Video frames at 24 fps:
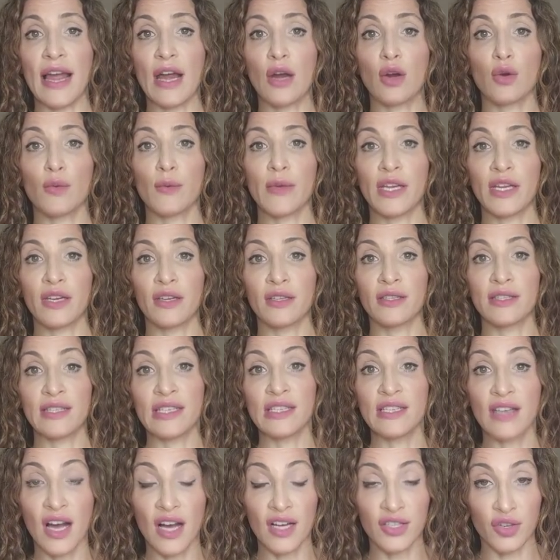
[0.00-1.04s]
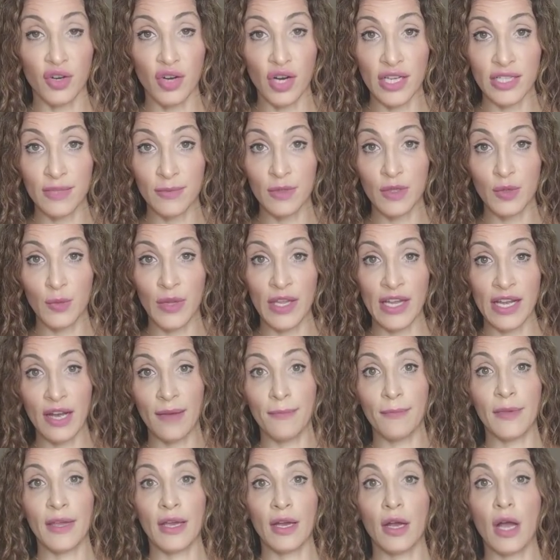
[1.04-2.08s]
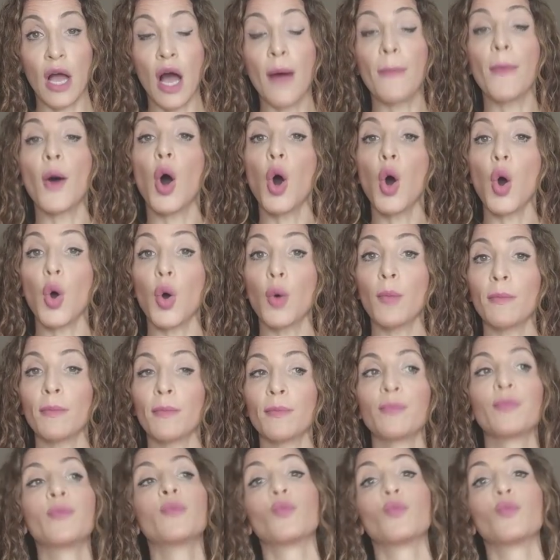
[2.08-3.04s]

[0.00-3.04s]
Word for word: How are we gonna detox our husbands when they come come home?